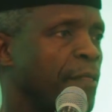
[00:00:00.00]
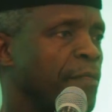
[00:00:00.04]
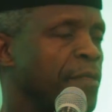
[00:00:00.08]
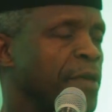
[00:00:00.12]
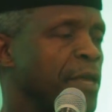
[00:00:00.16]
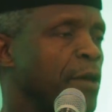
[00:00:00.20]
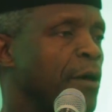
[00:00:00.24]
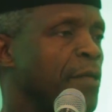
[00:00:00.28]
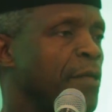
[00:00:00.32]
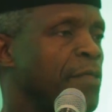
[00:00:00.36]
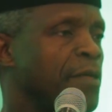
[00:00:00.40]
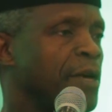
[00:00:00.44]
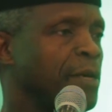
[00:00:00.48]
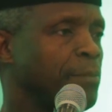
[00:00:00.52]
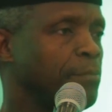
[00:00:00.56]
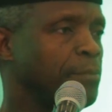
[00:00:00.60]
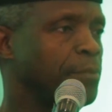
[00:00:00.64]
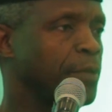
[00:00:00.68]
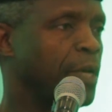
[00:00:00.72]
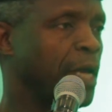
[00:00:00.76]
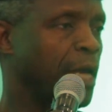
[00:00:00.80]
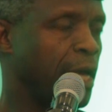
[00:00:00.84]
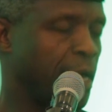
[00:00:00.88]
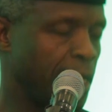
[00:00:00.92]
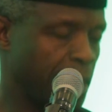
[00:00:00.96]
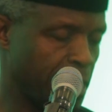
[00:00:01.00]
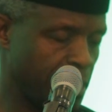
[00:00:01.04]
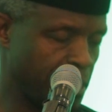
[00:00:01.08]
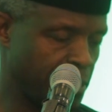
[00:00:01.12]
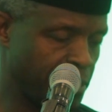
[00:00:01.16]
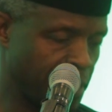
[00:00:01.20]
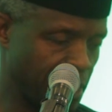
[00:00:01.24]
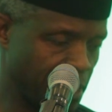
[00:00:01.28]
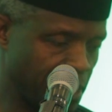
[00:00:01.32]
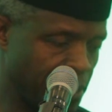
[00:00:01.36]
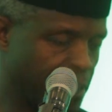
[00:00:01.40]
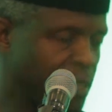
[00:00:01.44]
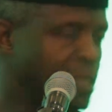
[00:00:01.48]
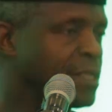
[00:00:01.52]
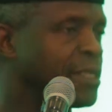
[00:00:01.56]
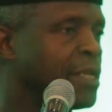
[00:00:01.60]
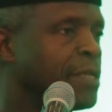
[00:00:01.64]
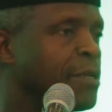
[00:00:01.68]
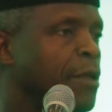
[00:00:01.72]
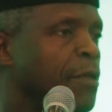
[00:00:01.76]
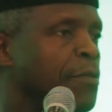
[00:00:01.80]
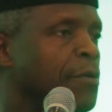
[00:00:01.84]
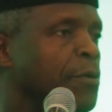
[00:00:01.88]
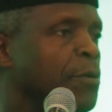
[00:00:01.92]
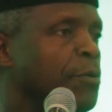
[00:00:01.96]
The other, there's
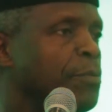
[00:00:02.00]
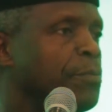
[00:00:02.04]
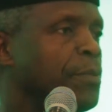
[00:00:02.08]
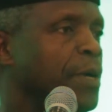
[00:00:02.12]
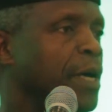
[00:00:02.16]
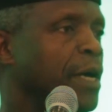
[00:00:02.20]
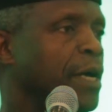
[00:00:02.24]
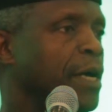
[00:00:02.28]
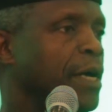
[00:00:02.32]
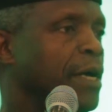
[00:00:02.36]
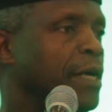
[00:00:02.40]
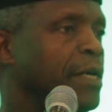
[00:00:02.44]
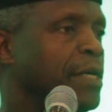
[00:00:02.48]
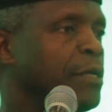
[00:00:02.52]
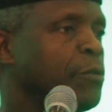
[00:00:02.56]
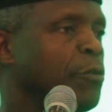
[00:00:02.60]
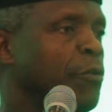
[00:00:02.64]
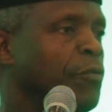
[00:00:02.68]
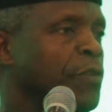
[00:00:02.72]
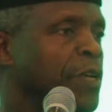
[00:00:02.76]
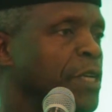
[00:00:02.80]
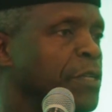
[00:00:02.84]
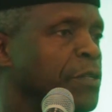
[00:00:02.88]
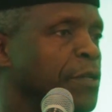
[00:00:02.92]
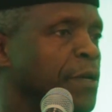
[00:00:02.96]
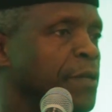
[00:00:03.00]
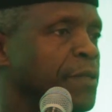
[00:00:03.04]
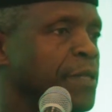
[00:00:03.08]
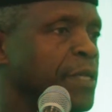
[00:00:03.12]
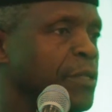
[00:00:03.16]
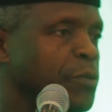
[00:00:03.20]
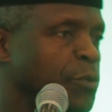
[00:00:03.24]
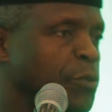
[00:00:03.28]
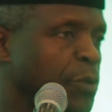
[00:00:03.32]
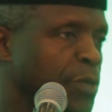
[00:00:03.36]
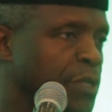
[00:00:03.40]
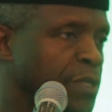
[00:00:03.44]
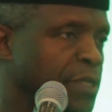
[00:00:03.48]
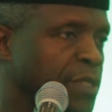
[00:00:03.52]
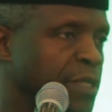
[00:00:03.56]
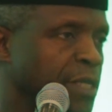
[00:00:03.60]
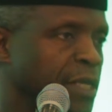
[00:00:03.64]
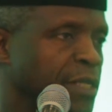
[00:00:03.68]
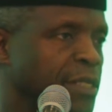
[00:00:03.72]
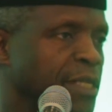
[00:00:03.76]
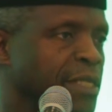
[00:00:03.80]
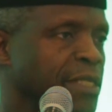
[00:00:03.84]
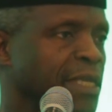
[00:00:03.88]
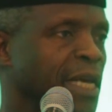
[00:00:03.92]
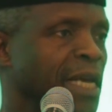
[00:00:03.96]
another innovation. This was
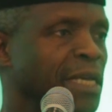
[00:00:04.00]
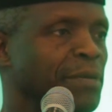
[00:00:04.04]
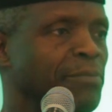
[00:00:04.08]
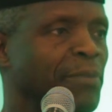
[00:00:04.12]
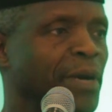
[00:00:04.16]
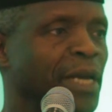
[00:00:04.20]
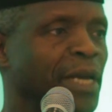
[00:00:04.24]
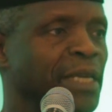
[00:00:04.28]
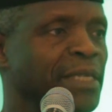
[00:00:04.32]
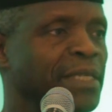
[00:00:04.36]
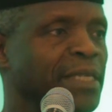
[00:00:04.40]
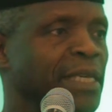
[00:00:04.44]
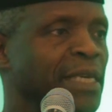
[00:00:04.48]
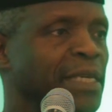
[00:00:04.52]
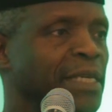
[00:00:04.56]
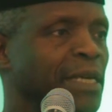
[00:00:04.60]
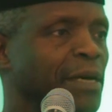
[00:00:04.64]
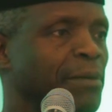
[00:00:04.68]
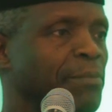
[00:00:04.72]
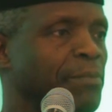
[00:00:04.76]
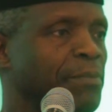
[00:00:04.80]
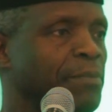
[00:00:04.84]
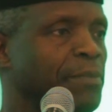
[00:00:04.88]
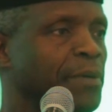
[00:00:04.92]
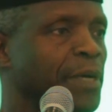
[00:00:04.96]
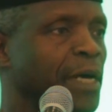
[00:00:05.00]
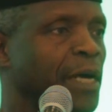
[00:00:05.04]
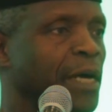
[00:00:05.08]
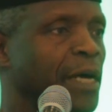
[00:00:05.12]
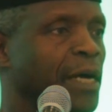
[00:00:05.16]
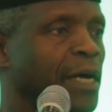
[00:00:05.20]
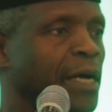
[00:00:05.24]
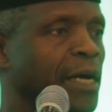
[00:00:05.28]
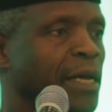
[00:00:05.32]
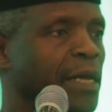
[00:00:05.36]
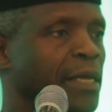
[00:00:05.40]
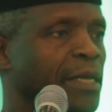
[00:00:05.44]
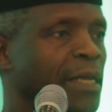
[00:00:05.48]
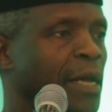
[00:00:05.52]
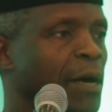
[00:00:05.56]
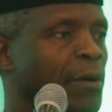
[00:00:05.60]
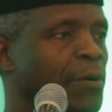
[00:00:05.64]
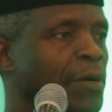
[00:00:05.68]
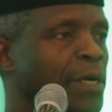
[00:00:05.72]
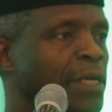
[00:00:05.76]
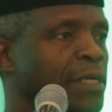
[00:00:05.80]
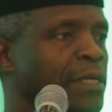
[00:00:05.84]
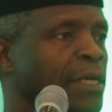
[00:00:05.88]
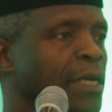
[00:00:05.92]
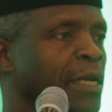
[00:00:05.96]
designed by Zainab
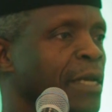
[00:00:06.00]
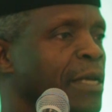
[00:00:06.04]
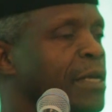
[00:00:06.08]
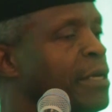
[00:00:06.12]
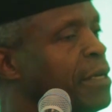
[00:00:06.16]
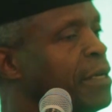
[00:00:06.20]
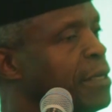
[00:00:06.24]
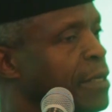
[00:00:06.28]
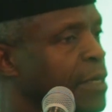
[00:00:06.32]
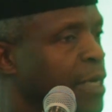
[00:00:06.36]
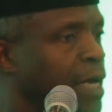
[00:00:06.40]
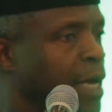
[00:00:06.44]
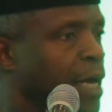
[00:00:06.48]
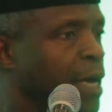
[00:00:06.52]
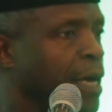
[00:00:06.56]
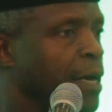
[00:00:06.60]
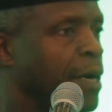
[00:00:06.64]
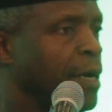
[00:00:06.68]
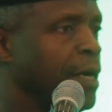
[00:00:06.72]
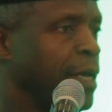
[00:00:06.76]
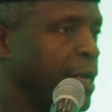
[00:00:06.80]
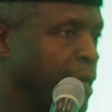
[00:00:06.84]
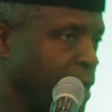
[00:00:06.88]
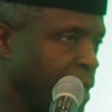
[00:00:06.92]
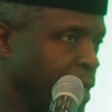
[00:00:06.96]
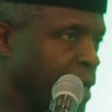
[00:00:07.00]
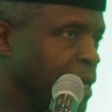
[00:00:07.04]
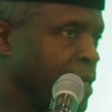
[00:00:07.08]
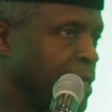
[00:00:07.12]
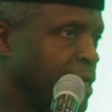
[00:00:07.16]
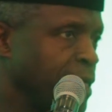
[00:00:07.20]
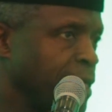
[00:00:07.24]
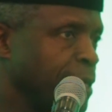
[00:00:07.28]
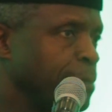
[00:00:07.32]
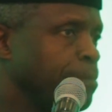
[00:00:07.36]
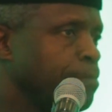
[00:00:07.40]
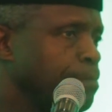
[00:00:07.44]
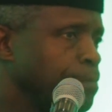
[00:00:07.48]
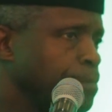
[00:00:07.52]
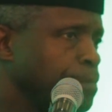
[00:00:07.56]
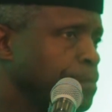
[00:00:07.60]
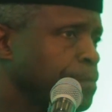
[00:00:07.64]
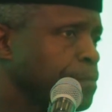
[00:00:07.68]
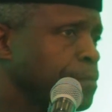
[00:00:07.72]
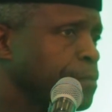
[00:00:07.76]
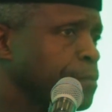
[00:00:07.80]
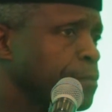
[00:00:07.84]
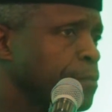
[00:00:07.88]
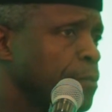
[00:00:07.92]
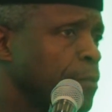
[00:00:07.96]
Lawan, a lady
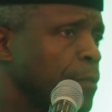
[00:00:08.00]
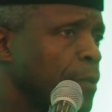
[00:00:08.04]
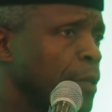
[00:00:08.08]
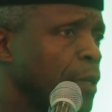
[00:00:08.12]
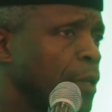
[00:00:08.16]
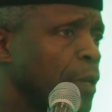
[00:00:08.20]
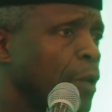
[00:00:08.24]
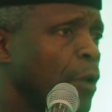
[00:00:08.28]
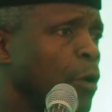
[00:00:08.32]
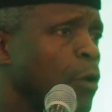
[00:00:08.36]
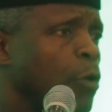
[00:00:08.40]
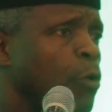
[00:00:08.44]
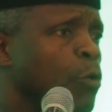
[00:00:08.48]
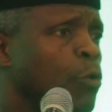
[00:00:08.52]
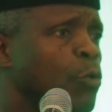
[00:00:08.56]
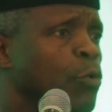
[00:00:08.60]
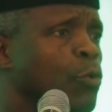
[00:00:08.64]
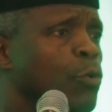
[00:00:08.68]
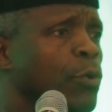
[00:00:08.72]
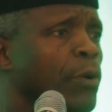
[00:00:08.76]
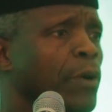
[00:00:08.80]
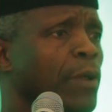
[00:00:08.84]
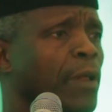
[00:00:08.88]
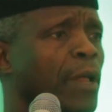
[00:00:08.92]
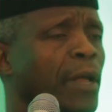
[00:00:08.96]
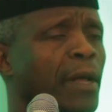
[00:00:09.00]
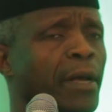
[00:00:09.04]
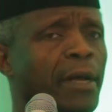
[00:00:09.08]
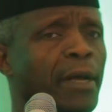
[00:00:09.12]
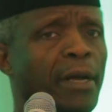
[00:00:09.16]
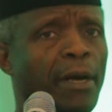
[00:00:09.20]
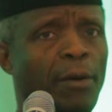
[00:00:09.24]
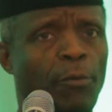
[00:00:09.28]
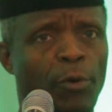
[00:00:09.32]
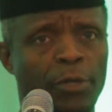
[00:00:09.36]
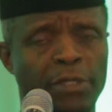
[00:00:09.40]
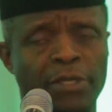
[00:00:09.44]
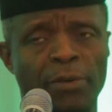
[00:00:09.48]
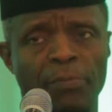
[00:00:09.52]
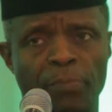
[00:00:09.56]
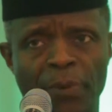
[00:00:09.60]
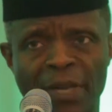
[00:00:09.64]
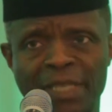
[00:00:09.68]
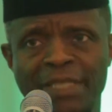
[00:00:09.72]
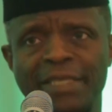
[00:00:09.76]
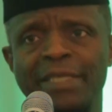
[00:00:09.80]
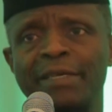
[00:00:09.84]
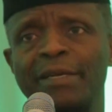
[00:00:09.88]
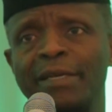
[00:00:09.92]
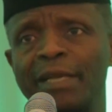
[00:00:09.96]
who was a
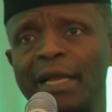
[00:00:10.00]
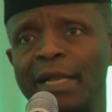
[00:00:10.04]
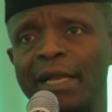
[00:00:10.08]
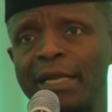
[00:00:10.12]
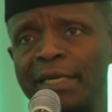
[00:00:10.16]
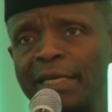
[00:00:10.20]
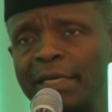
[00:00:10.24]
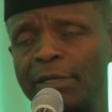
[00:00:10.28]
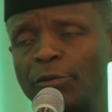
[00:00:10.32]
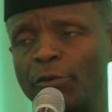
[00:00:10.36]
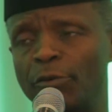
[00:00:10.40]
particularly